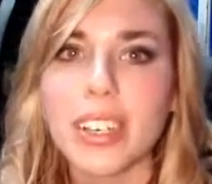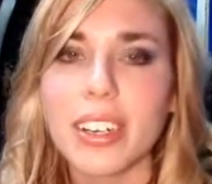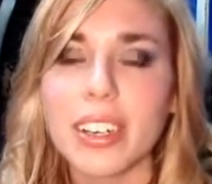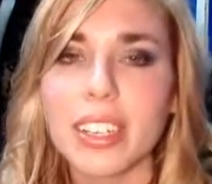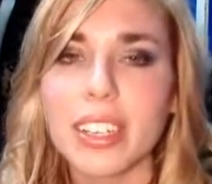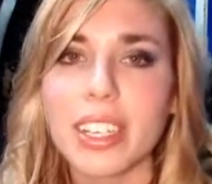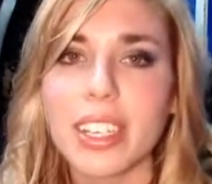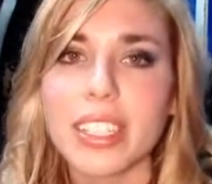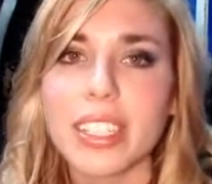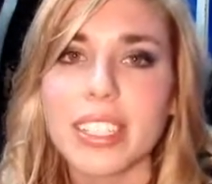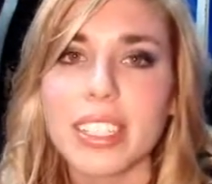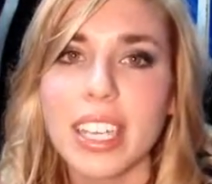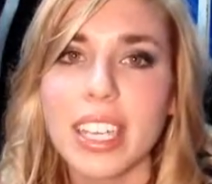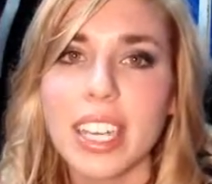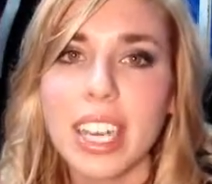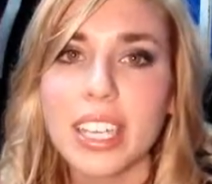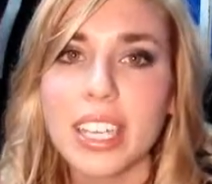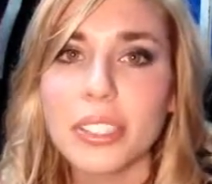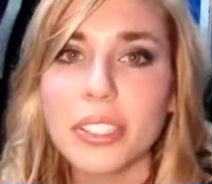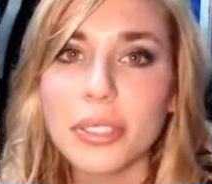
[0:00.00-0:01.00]
on
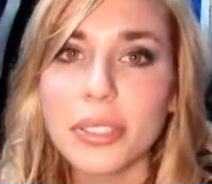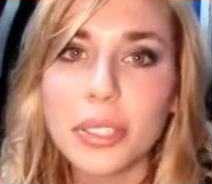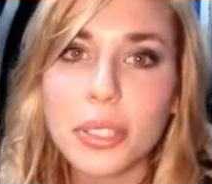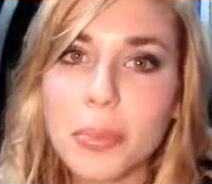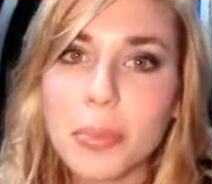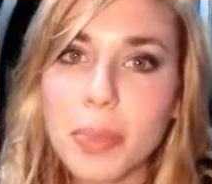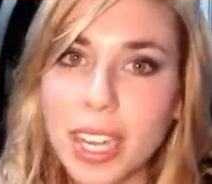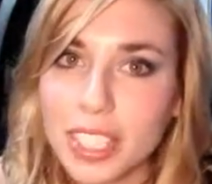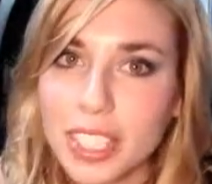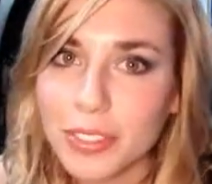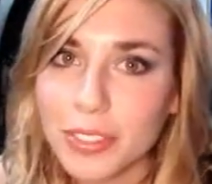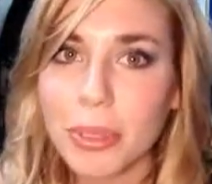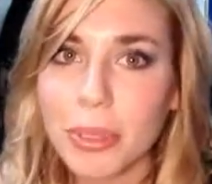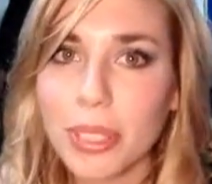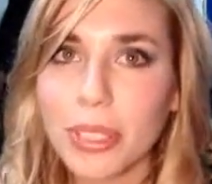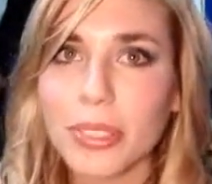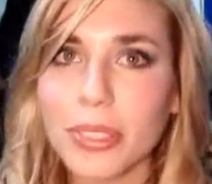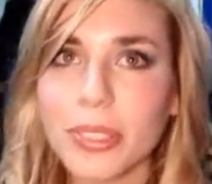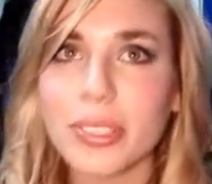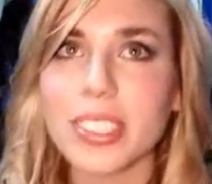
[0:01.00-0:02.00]
YouTube buys from
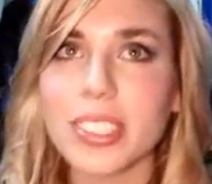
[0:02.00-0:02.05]
Coastal